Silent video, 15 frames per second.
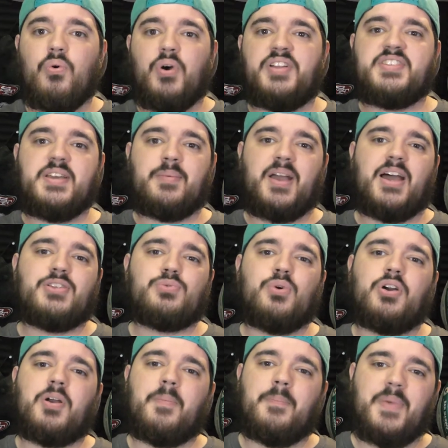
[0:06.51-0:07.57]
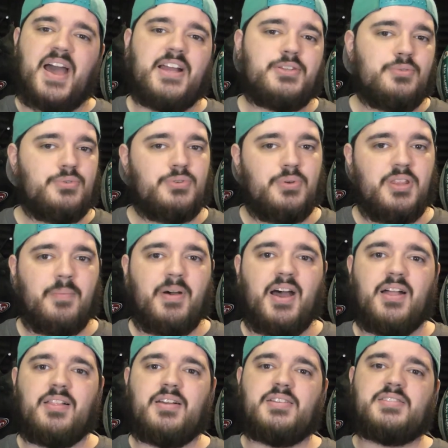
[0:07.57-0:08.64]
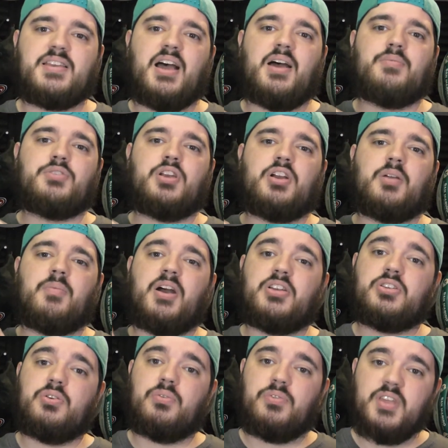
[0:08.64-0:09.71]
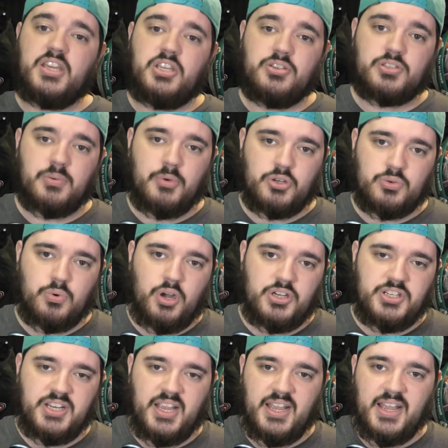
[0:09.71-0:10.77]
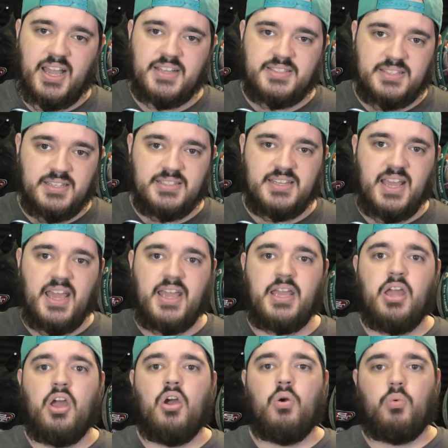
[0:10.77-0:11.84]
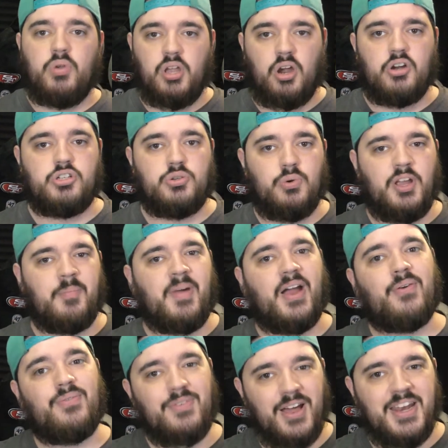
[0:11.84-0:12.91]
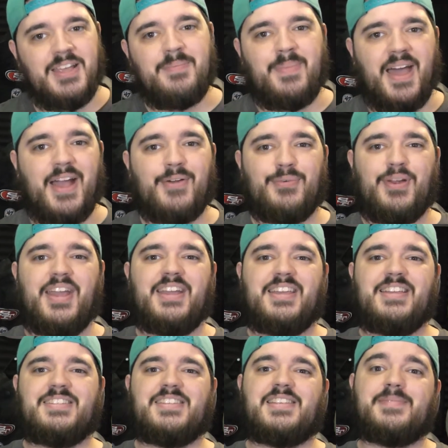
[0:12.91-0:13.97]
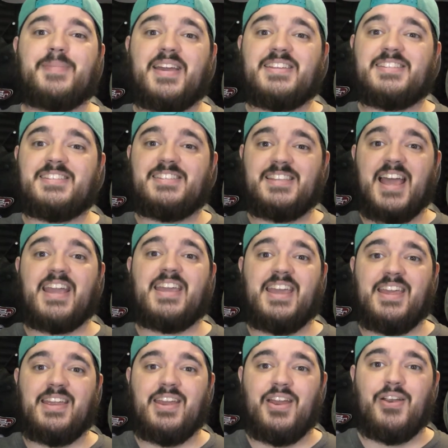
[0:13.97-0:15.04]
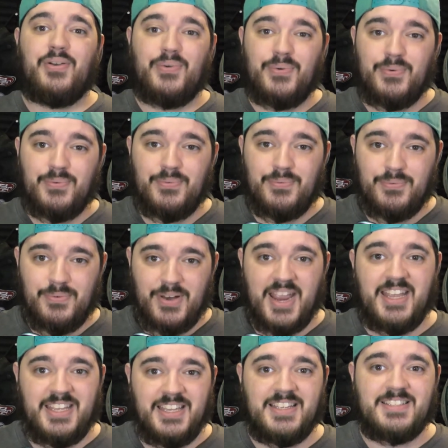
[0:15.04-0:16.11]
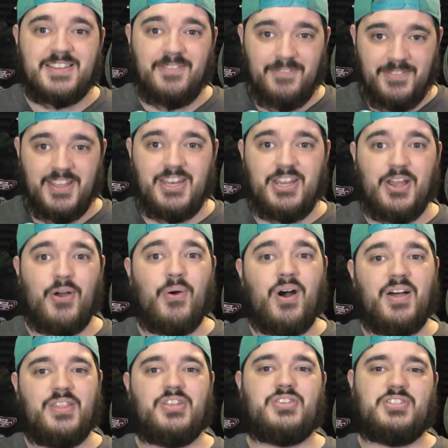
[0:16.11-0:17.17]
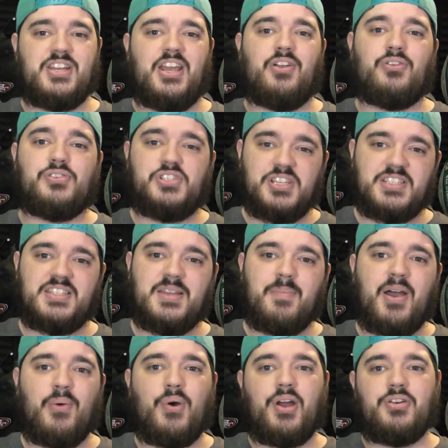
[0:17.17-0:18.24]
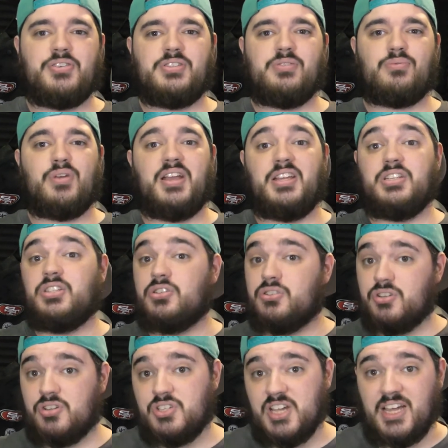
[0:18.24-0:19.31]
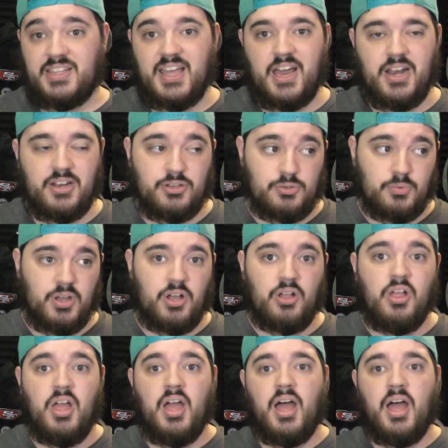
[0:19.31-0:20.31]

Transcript: What's up, guys? Welcome back to Between the Pylons. I'm John Camacho. Thank you so much for watching. And guys, today we are doing my running back rankings. This is my second rankings video on this channel. Just did my wide receiver rankings. You should check that out as well.